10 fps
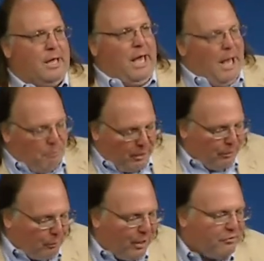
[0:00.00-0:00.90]
And one of the
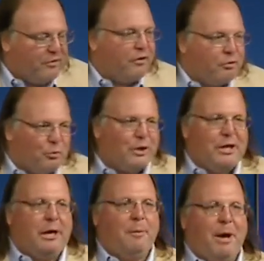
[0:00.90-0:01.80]
questions that's really
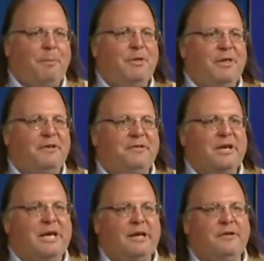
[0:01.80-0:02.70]
come up in this
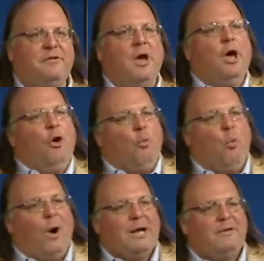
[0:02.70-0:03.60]
is
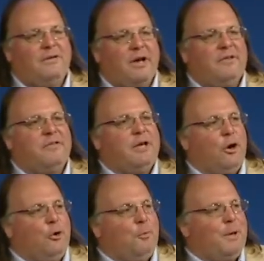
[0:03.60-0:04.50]
what does the
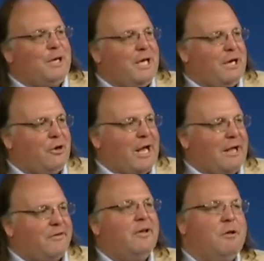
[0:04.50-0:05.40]
open
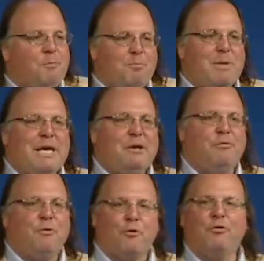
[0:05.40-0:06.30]
internet mean
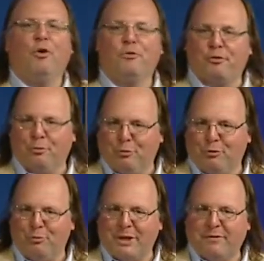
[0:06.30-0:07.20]
for social
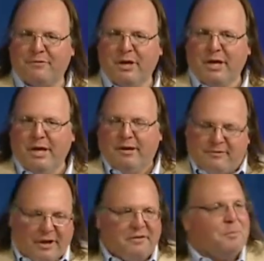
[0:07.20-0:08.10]
movements?
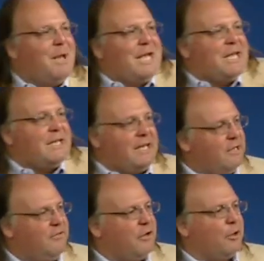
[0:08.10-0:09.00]
Does it make it
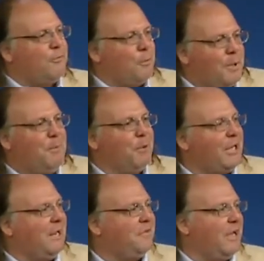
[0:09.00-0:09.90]
easier for people to
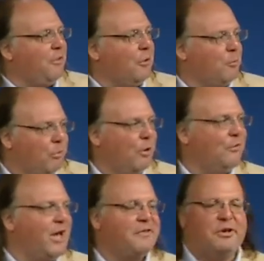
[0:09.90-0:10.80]
get together and
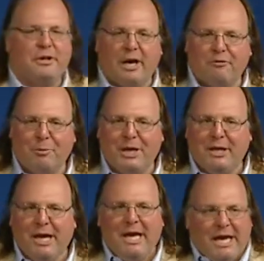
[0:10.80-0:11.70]
protest a government?
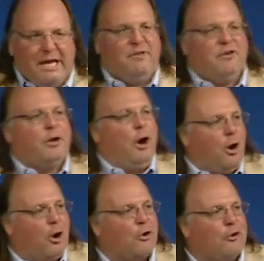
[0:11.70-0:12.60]
Is it
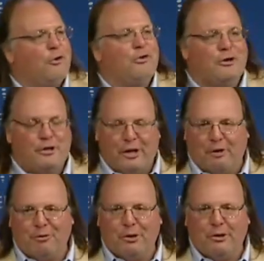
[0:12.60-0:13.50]
harder to
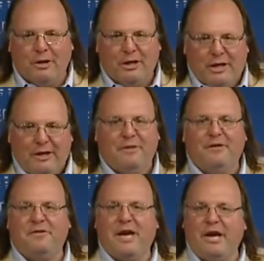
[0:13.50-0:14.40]
govern in
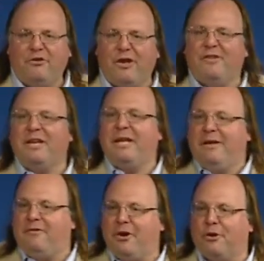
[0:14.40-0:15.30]
this age? Is it
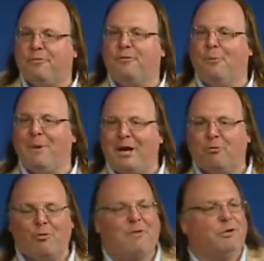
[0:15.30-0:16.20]
easier to foment
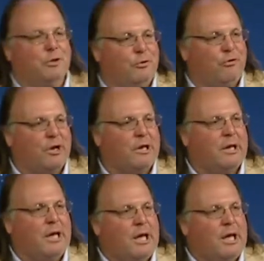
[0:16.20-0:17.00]
revolution?